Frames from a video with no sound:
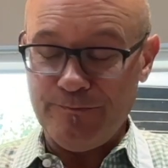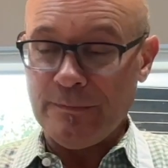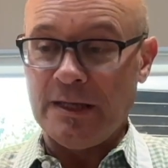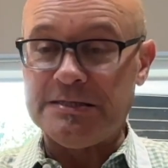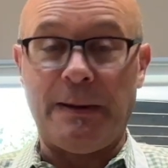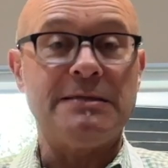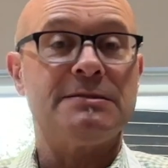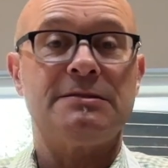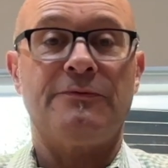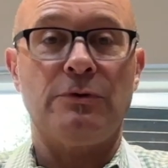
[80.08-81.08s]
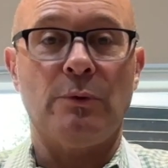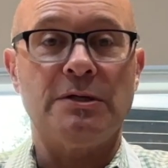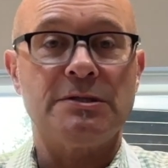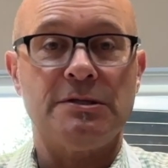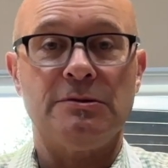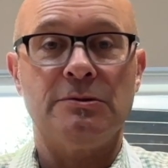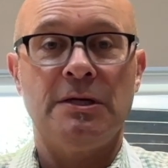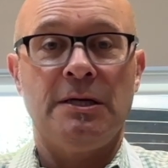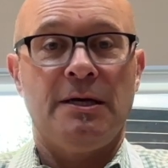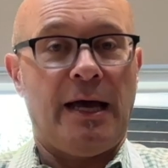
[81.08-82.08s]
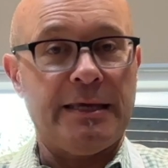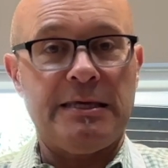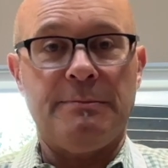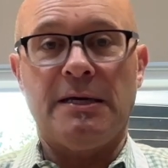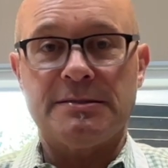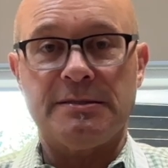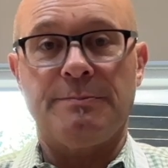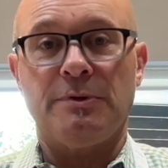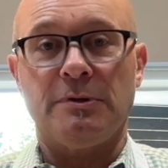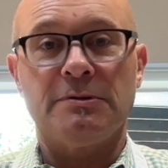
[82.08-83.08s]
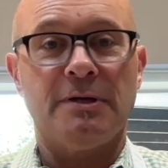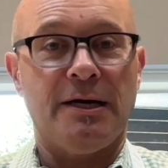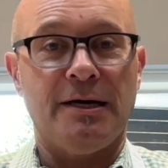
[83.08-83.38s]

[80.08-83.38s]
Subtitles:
spices if you want to. I keep mine simple.